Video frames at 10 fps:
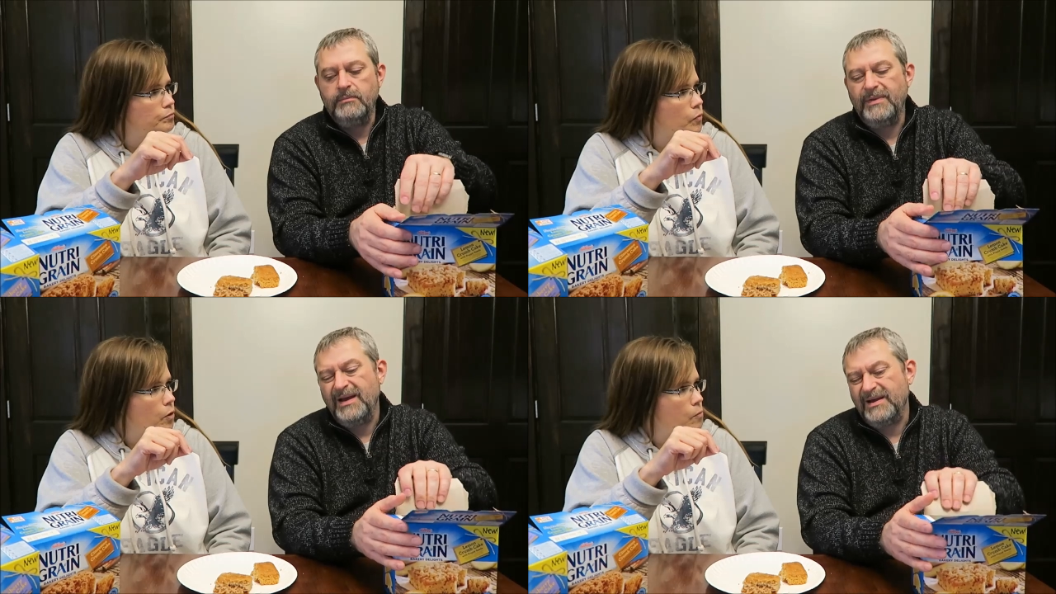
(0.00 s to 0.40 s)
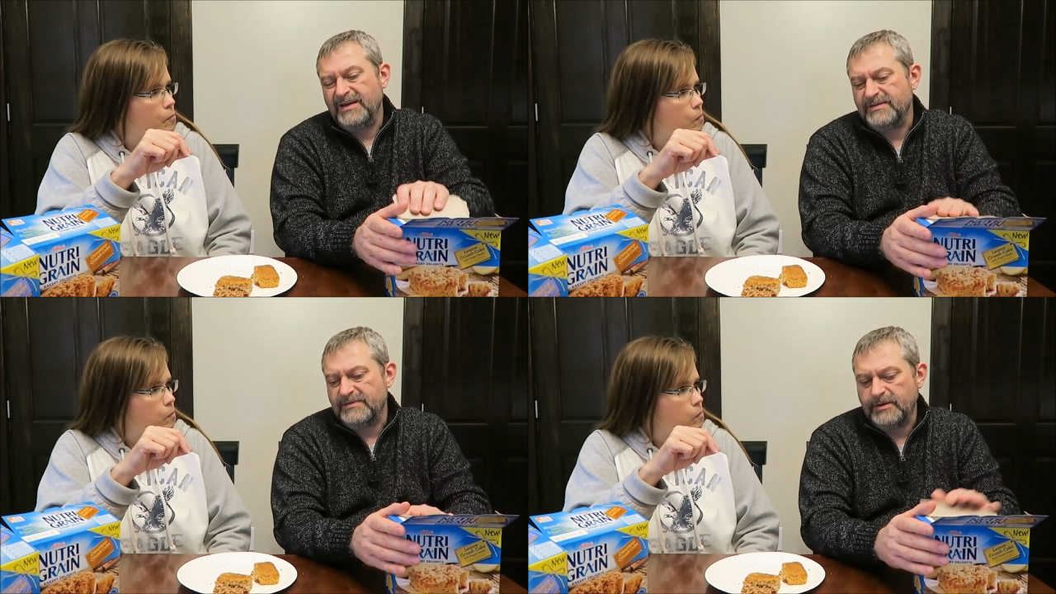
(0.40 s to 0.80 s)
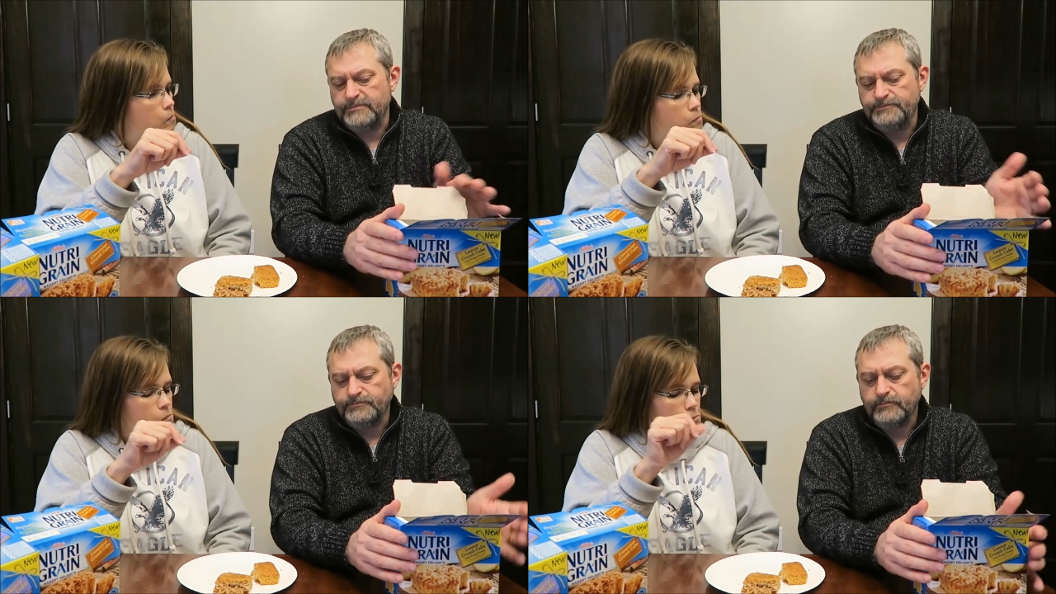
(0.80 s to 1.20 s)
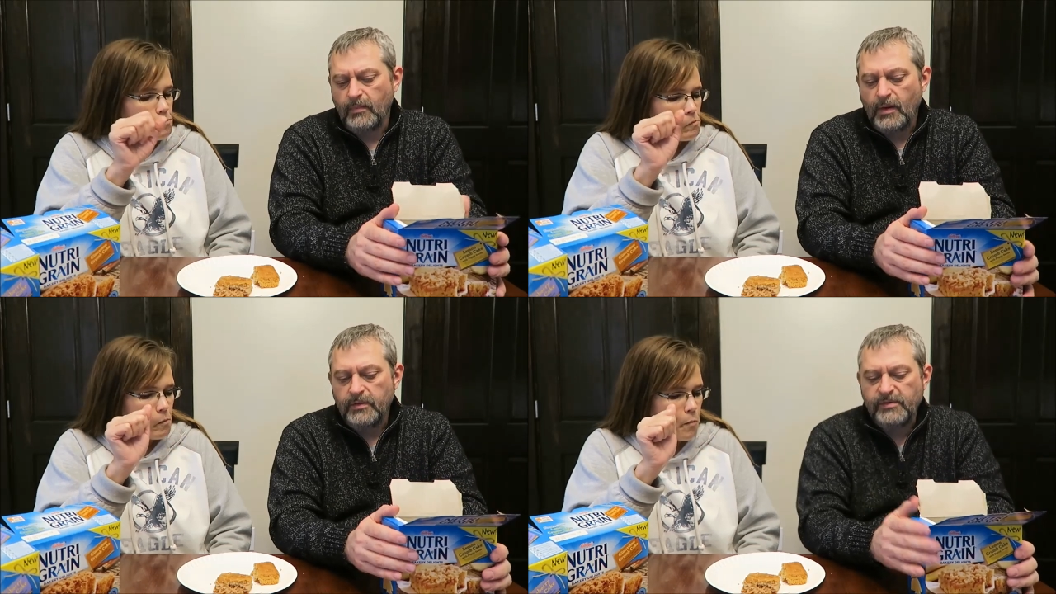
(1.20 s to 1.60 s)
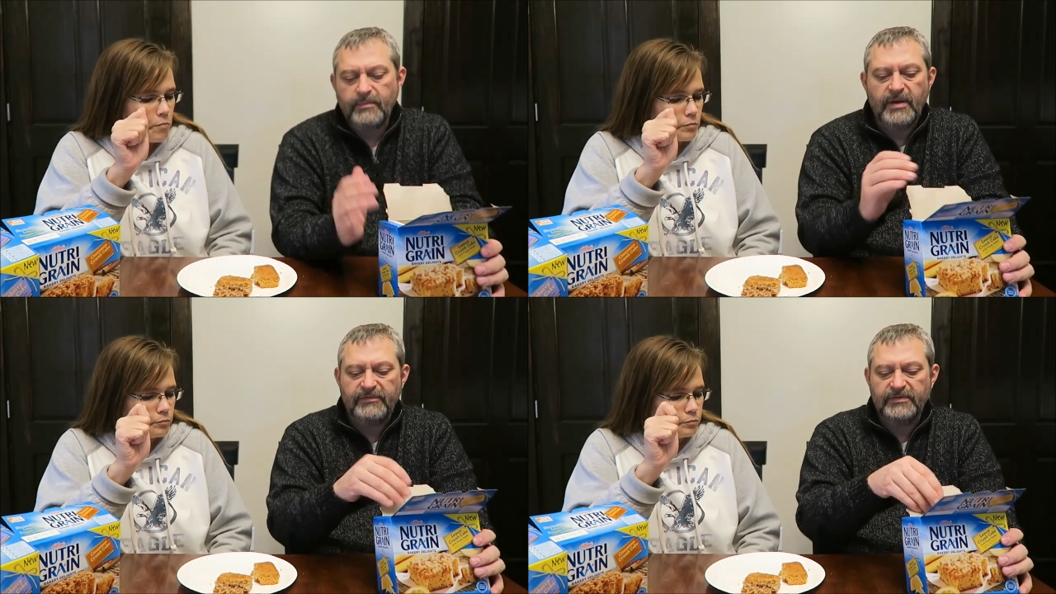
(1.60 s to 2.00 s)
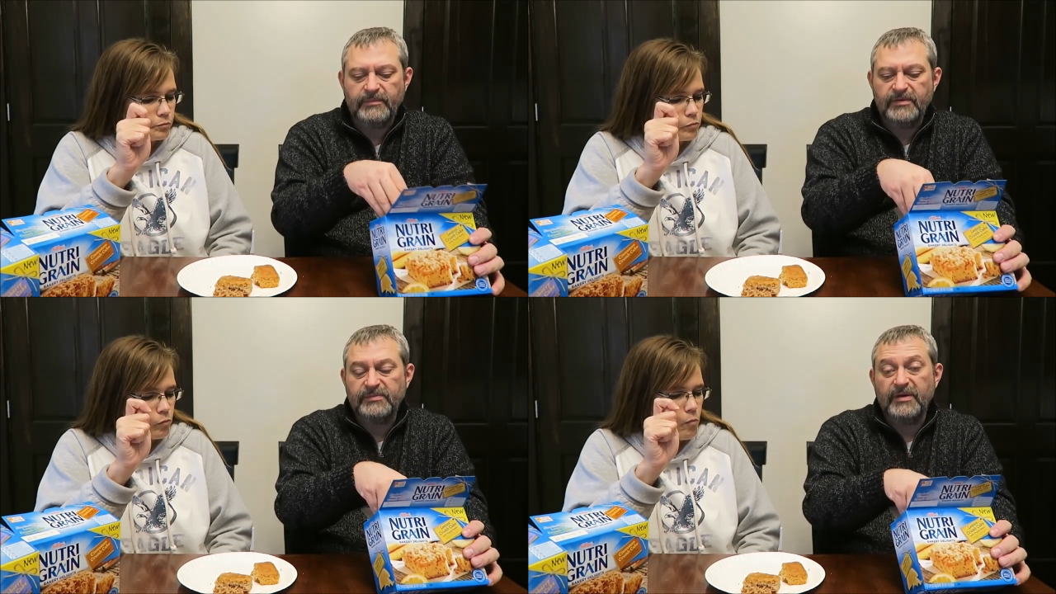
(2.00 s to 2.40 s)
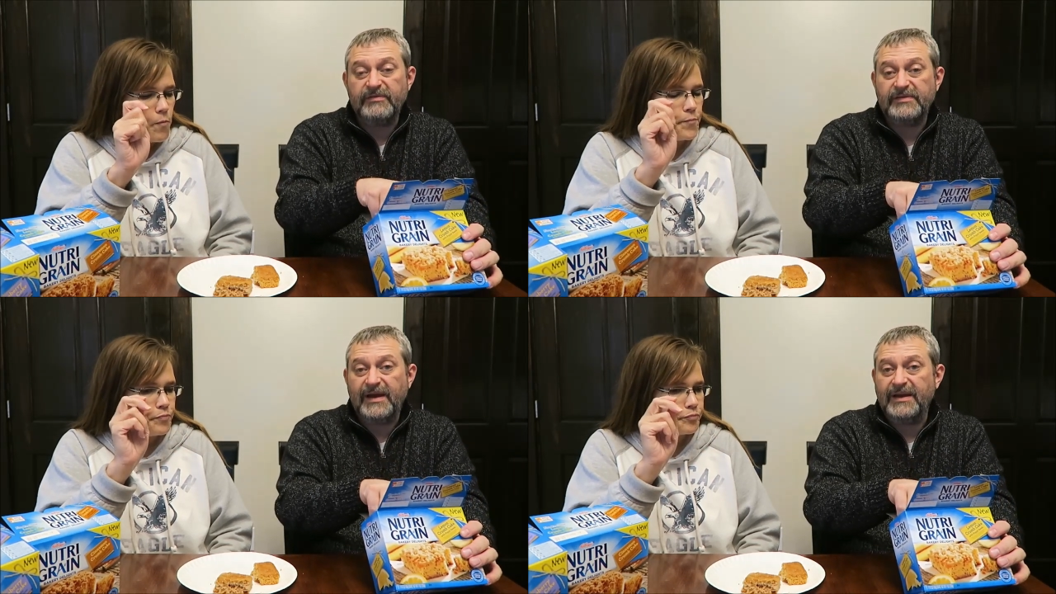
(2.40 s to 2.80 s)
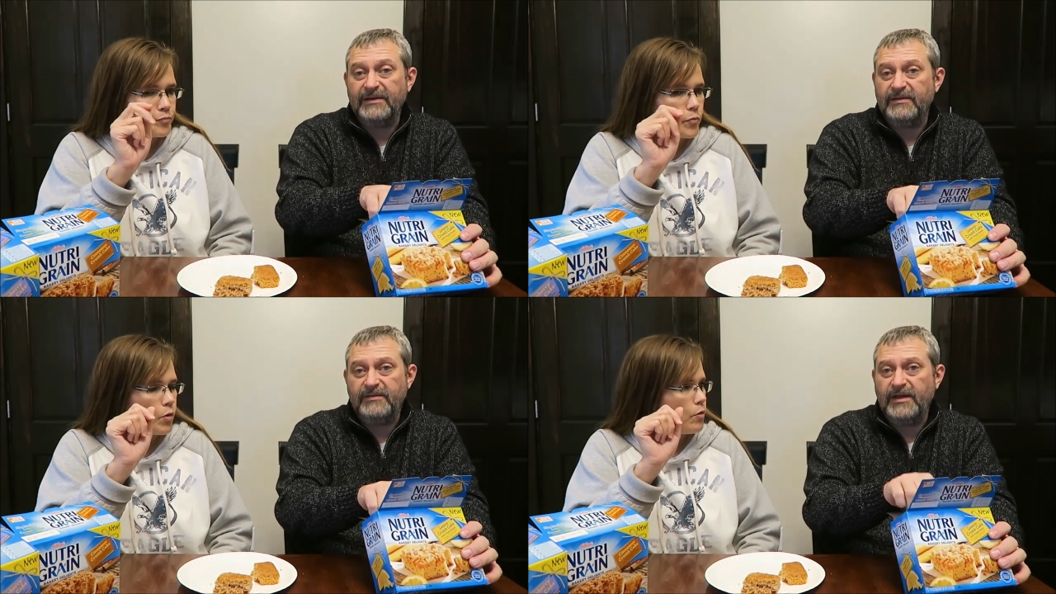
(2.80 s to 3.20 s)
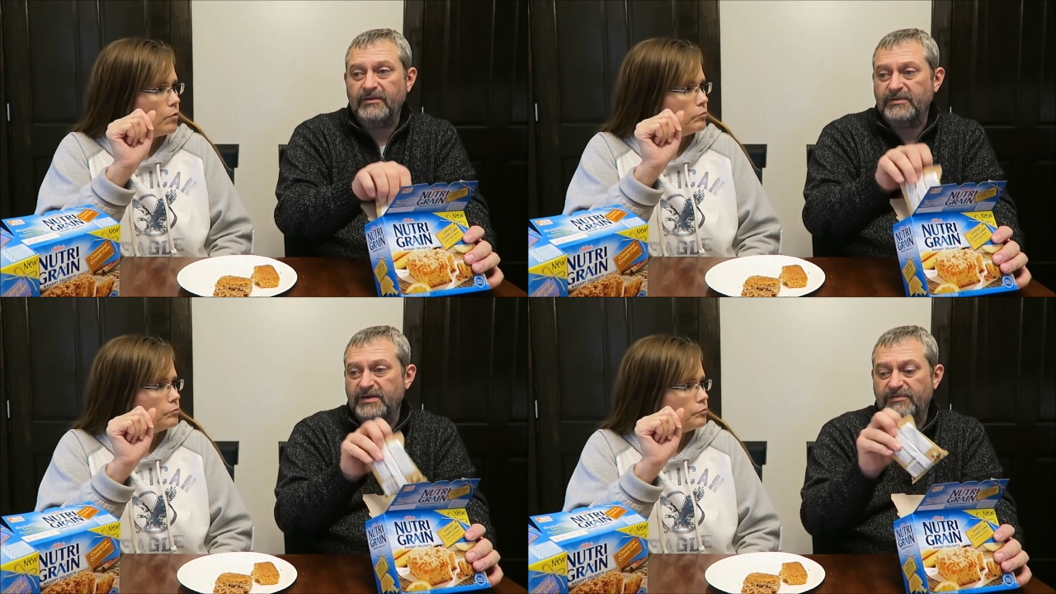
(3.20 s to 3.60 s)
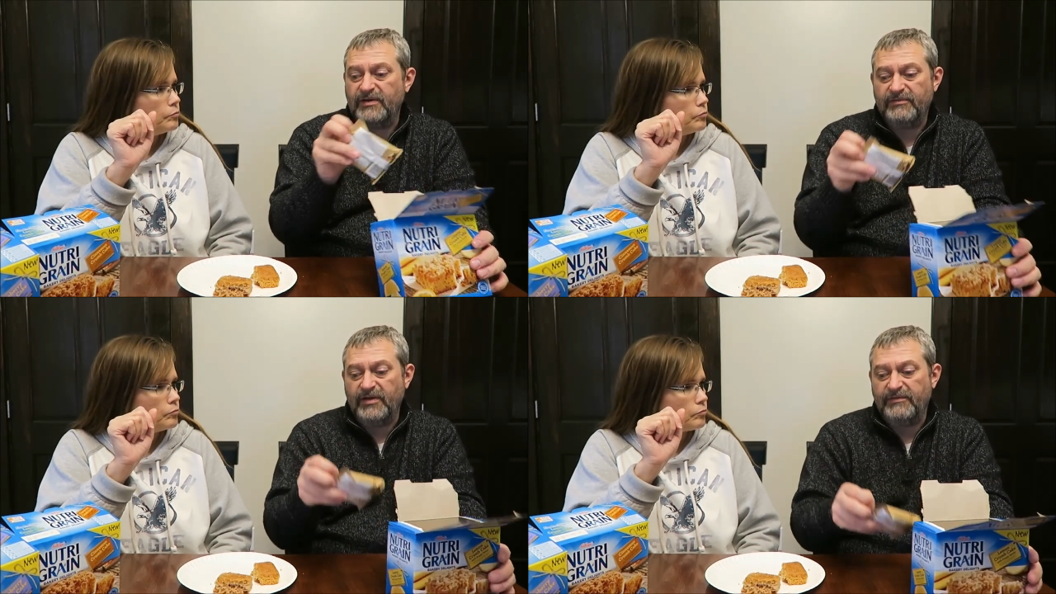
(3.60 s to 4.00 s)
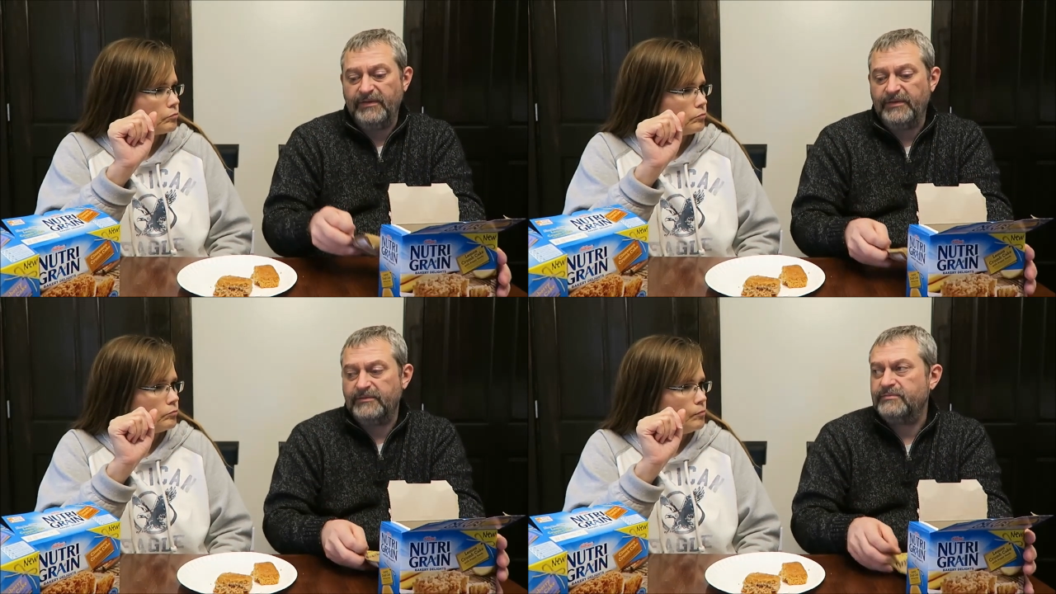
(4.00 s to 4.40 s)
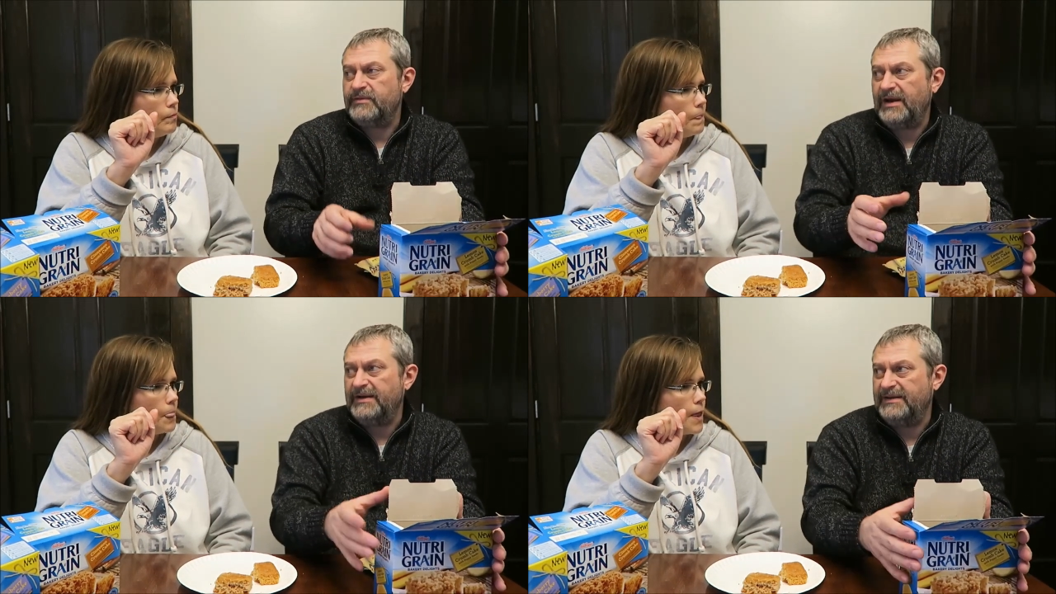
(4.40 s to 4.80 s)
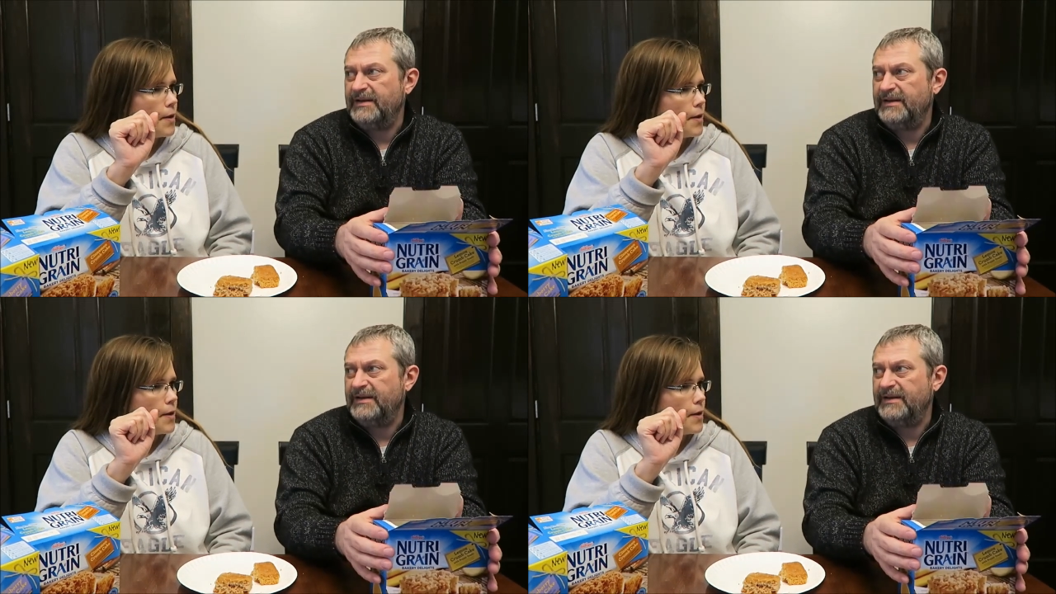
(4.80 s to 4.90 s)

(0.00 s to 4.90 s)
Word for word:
Speaker 1: Yeah, I guess so. Some muffins, most muffins I eat, they don't taste very fluffy. They're kind of